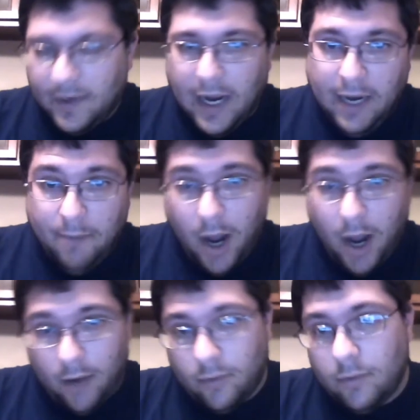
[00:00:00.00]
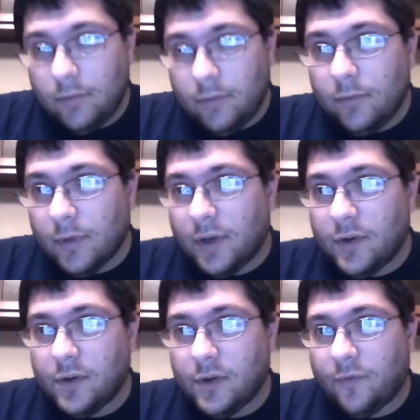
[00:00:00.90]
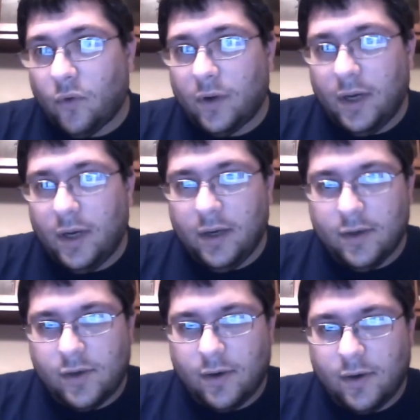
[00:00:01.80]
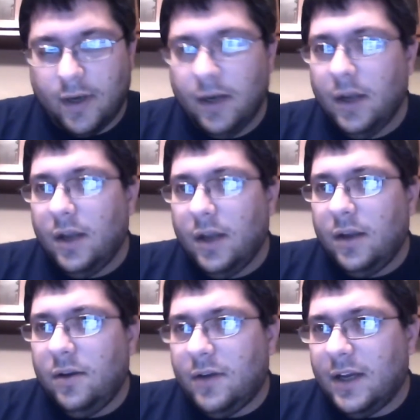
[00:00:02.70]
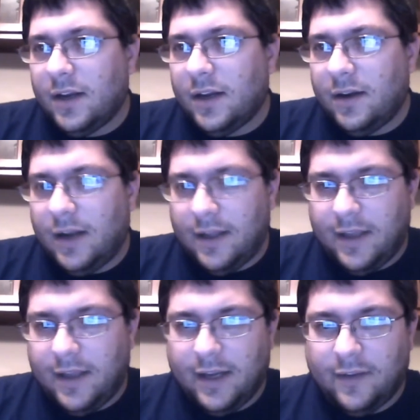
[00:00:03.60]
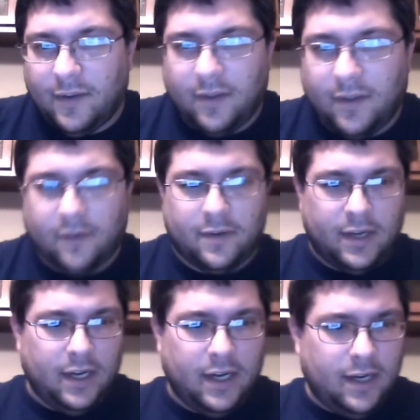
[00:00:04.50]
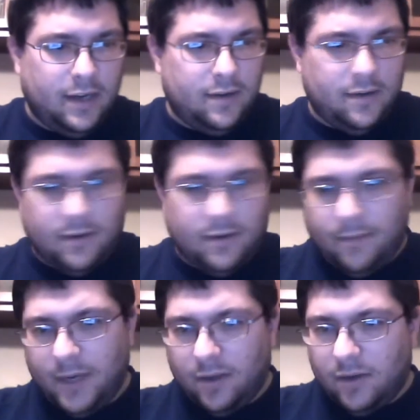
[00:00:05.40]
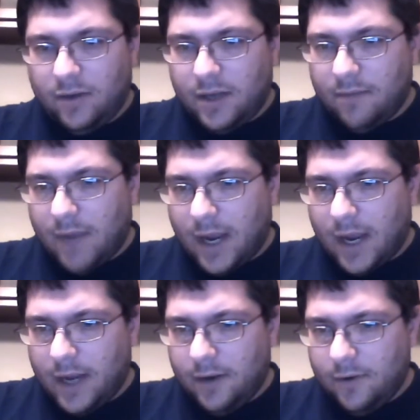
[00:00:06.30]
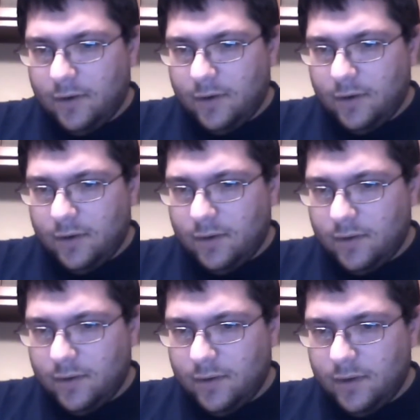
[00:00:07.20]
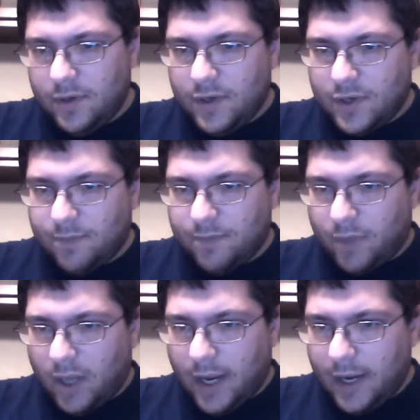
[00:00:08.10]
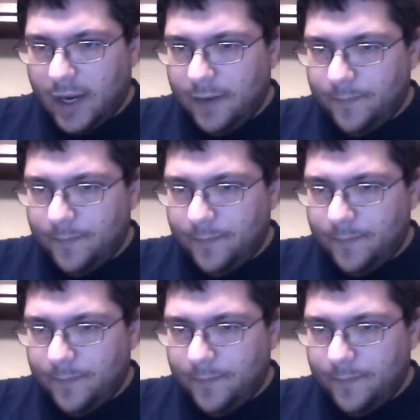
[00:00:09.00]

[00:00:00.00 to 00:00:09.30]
A model, which is your 14-inch screen, you get, I think it's a 13. Let me look at my display.